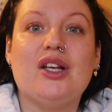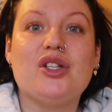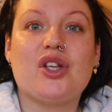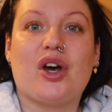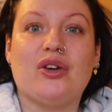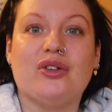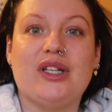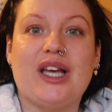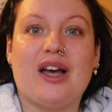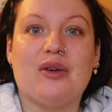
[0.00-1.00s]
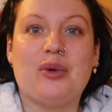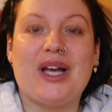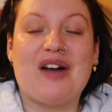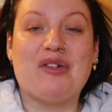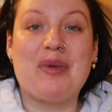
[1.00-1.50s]
So yeah, we
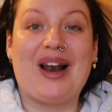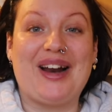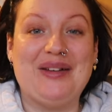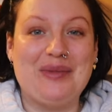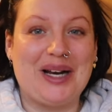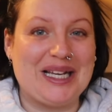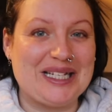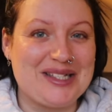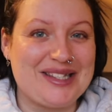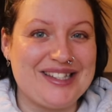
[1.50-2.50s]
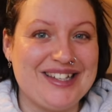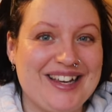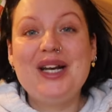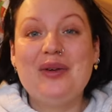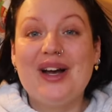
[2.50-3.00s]
have a plan in place.
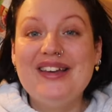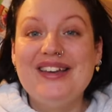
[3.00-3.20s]
Anyway,